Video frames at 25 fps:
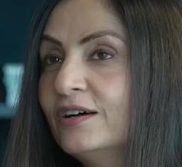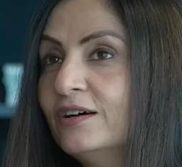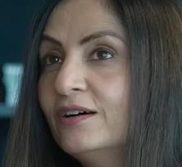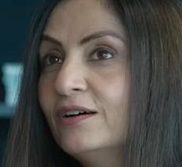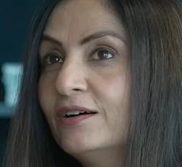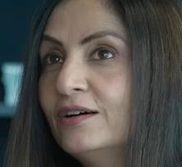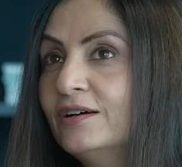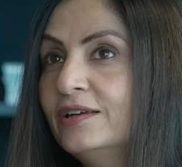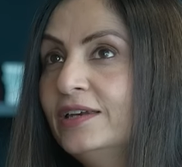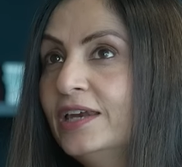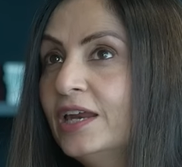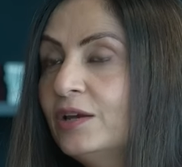
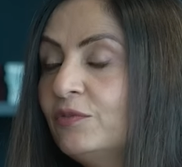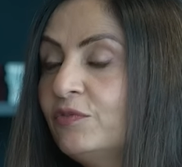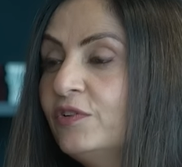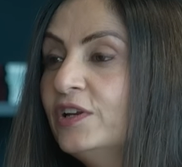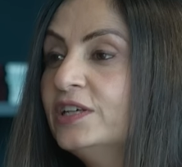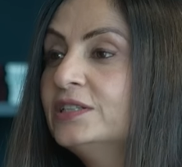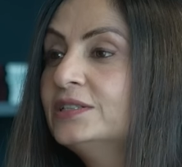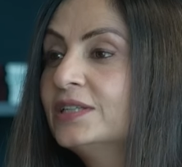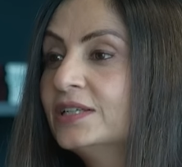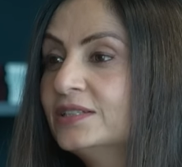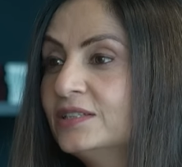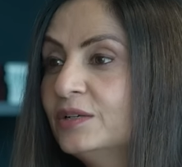uh,
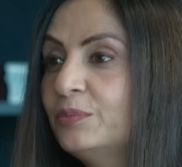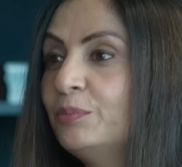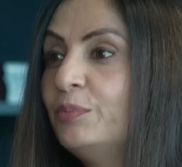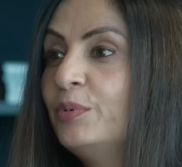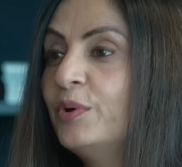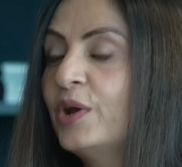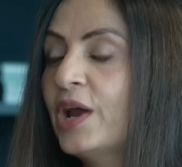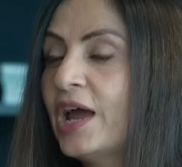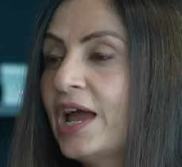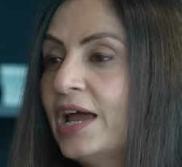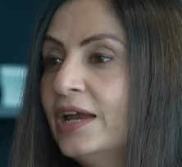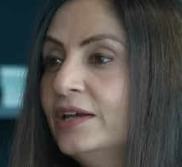Netflix as a
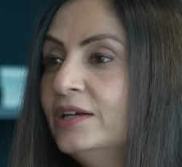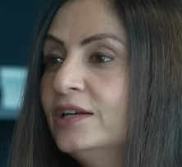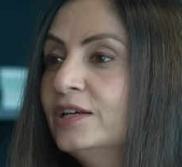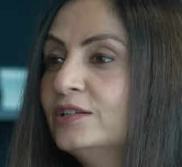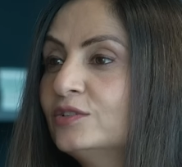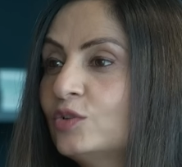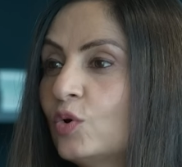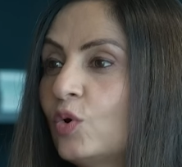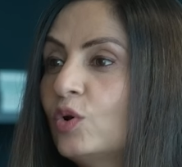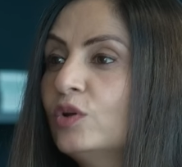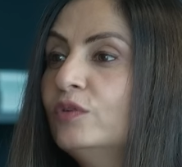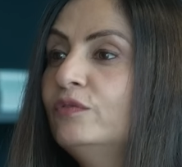brand
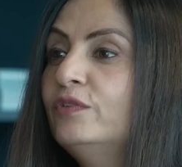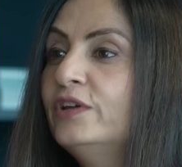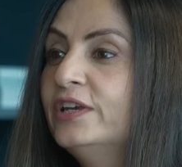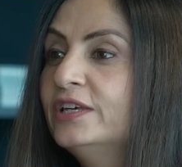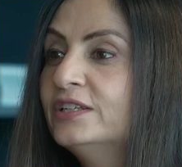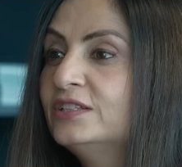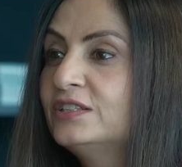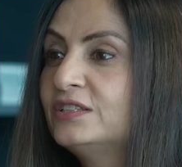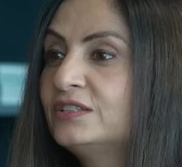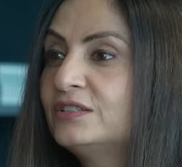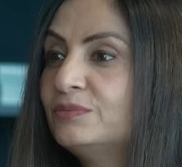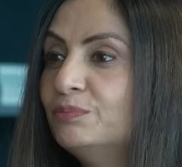has
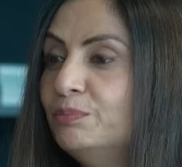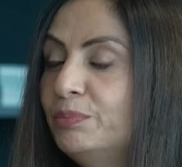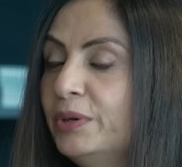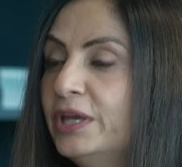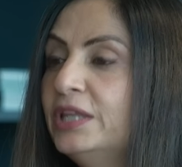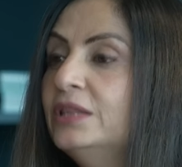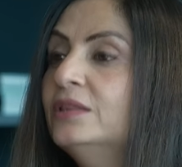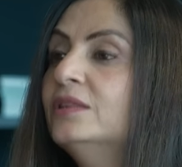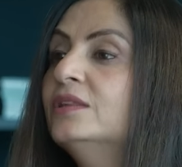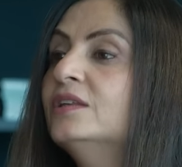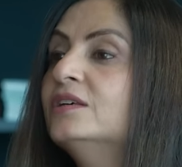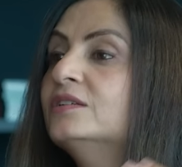always
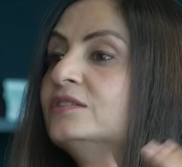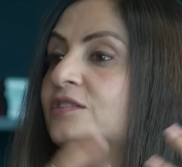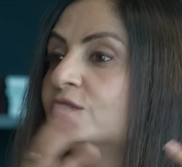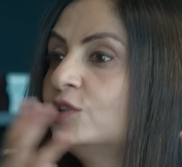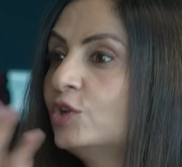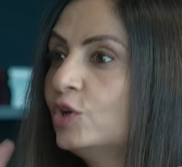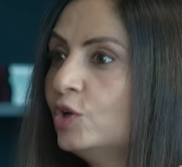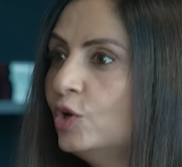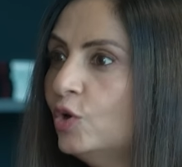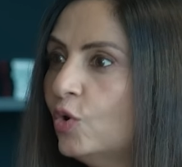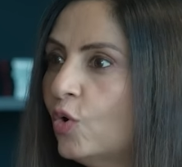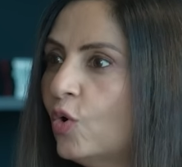been this
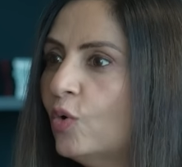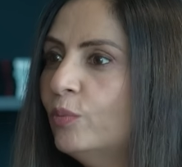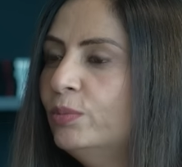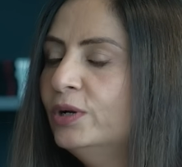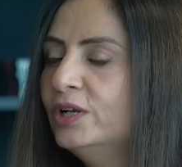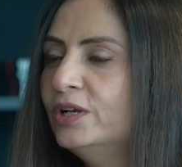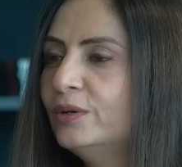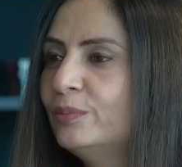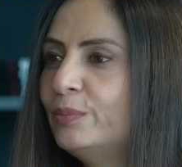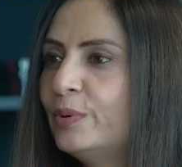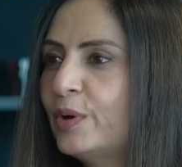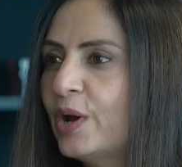
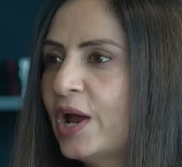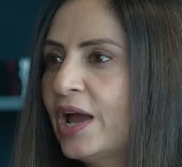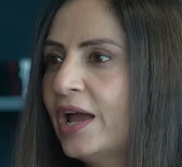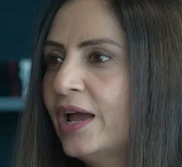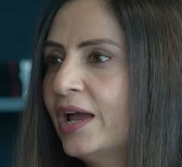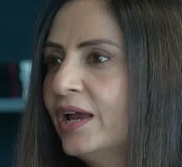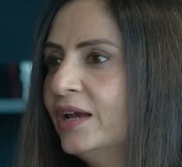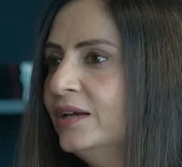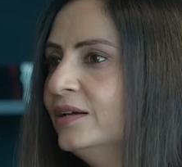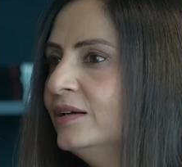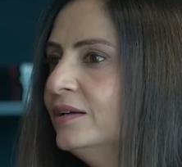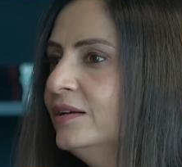global
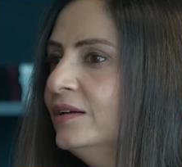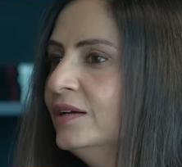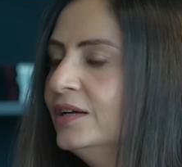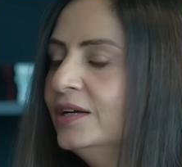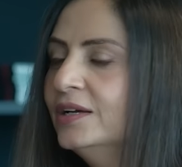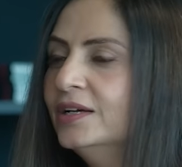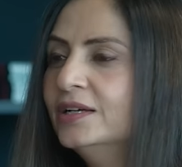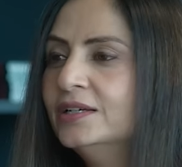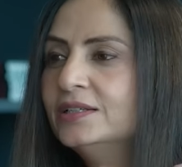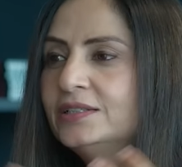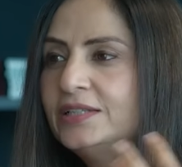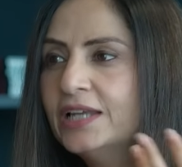brand,
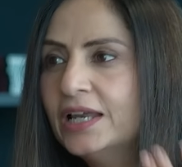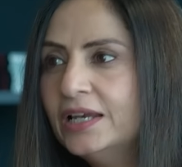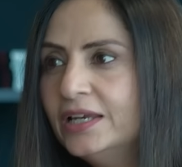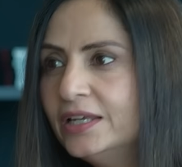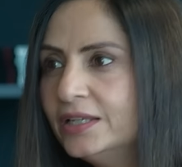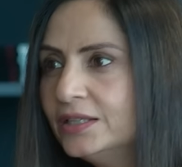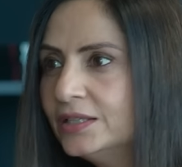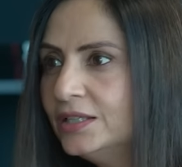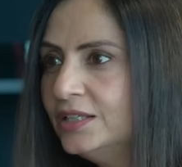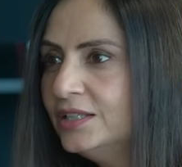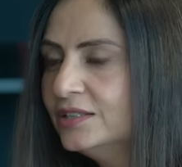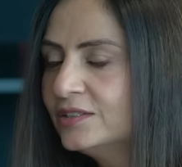mm.
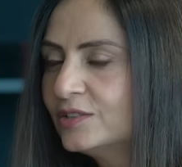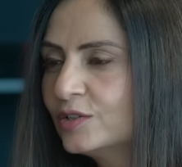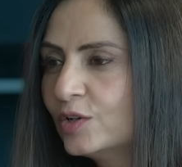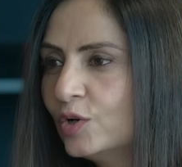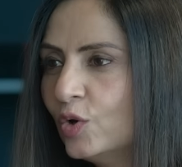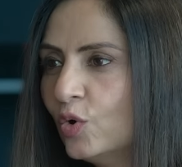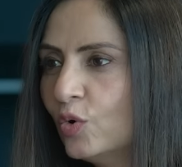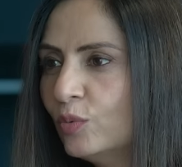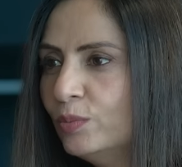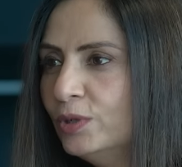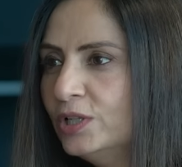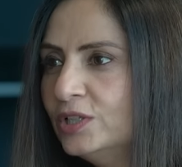telling these
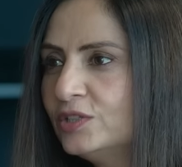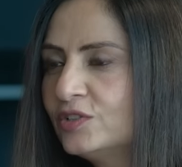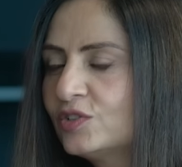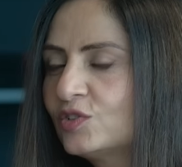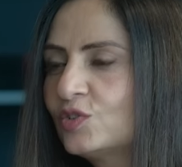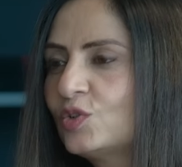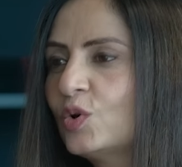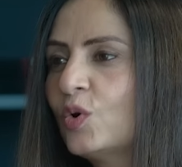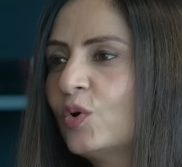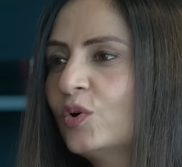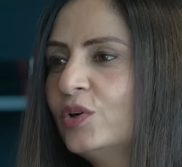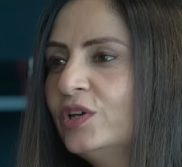global
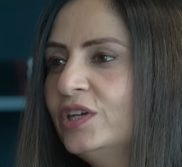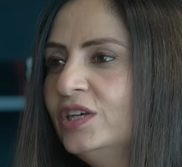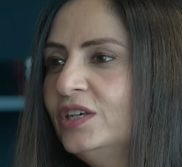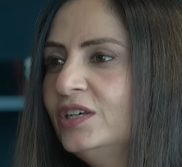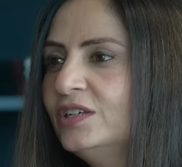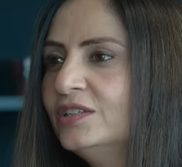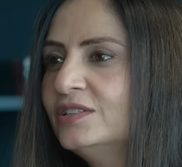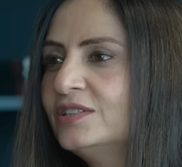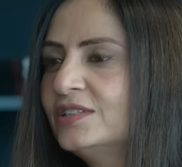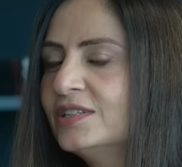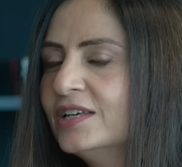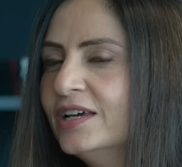
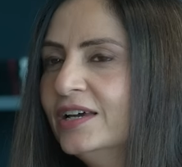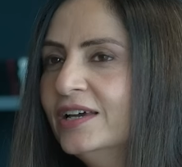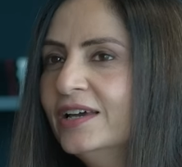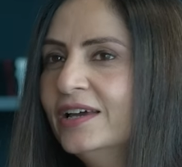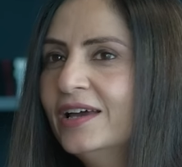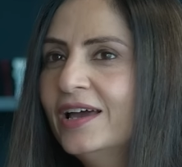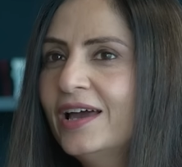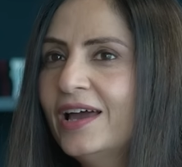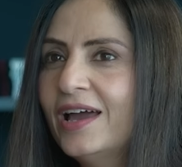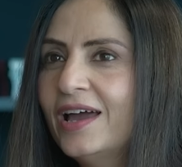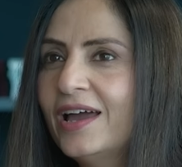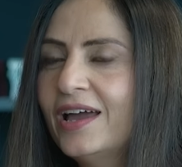stories,
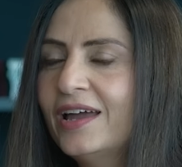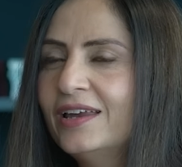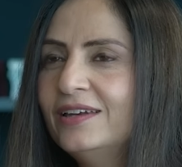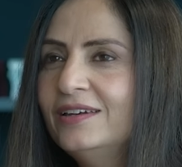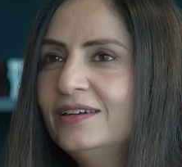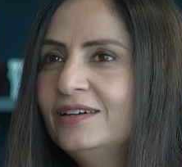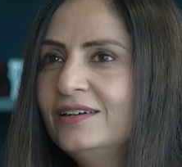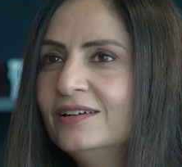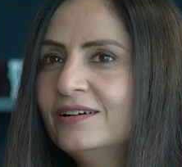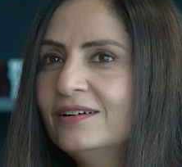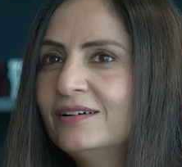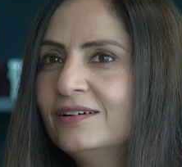
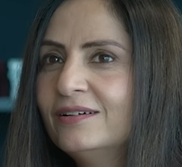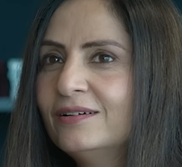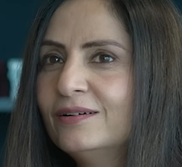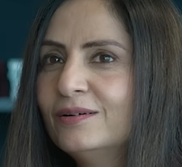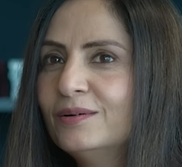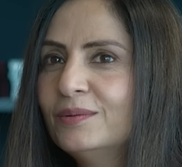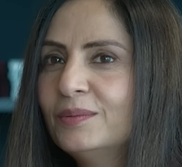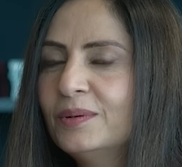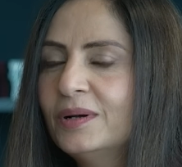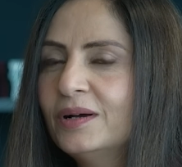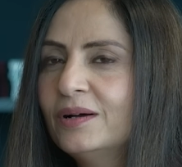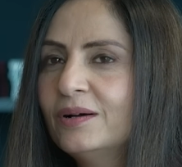and
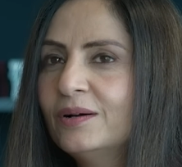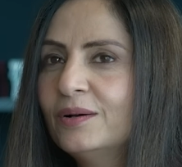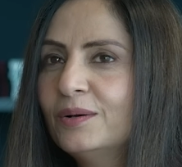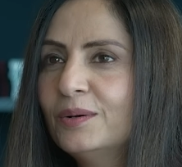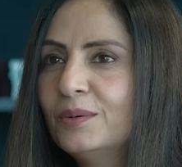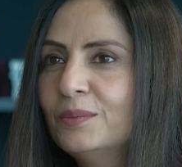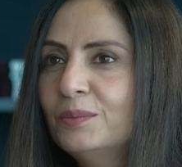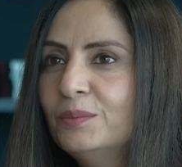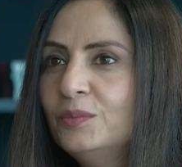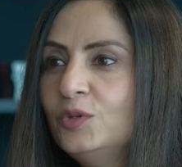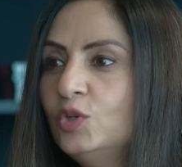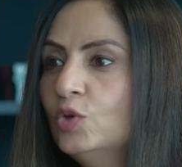uh,
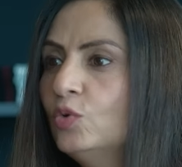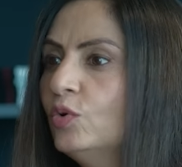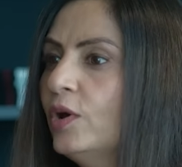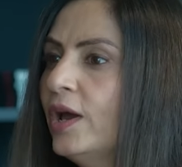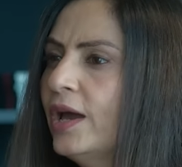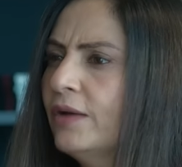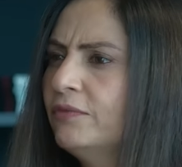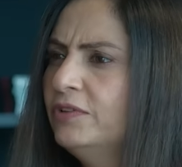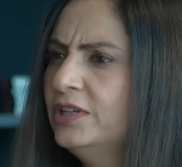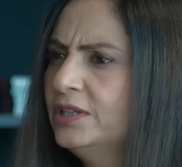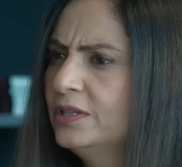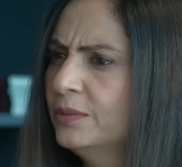um, you know
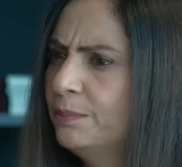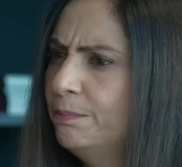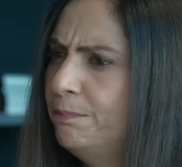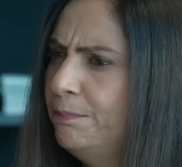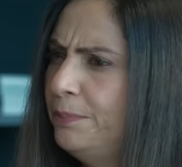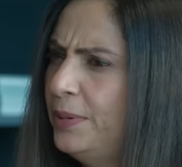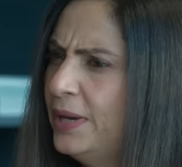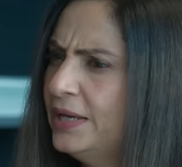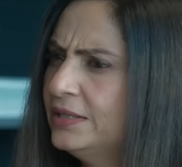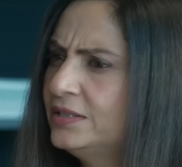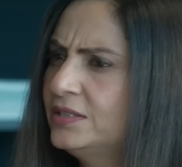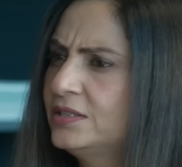having the
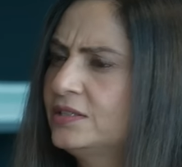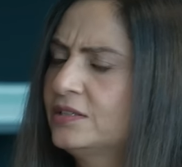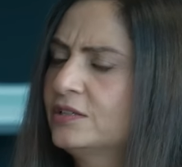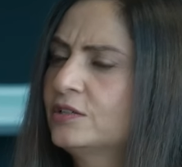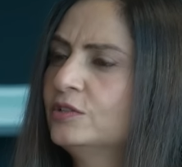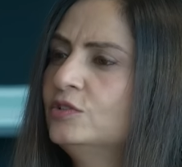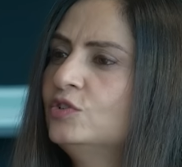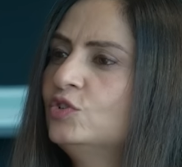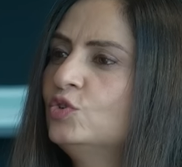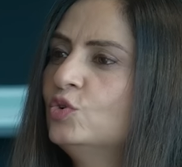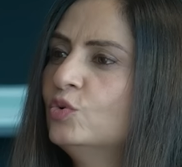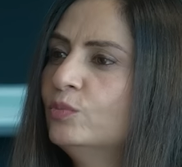best
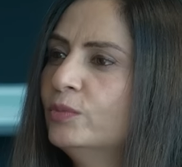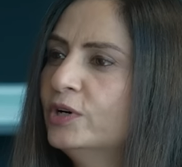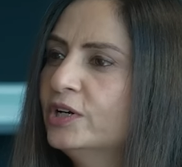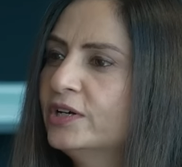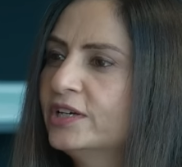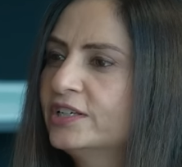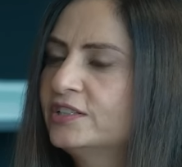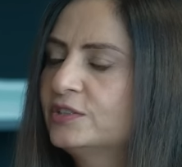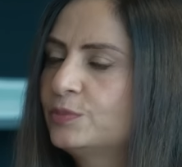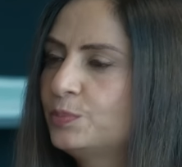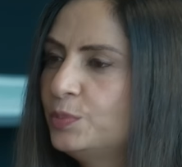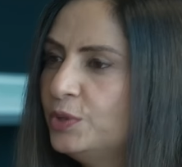consumer
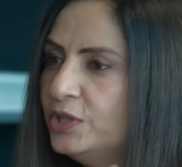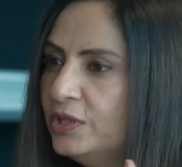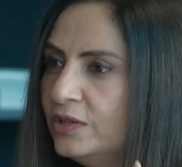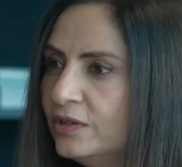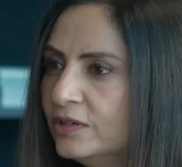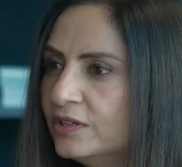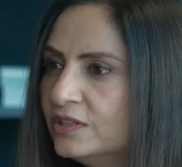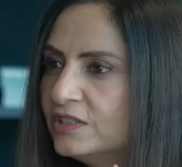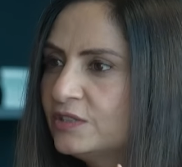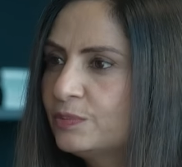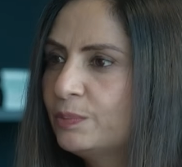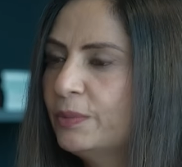
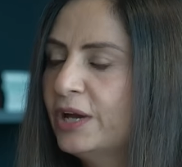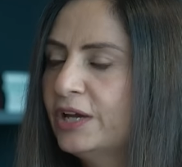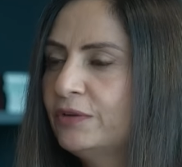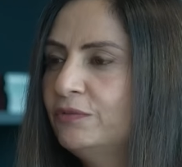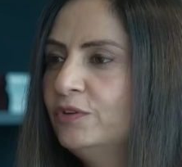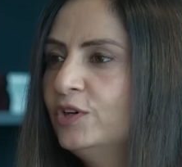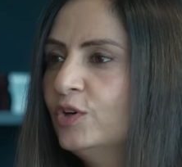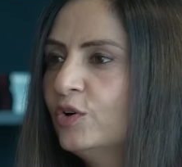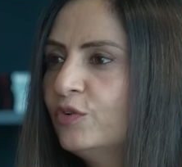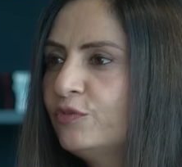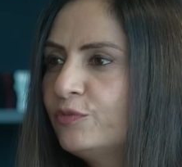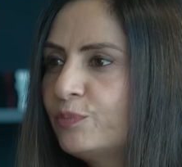experience by
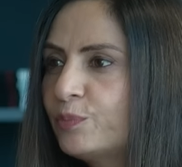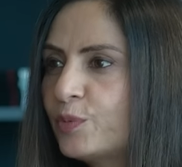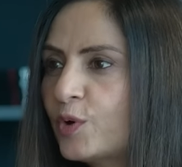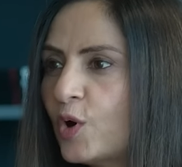way of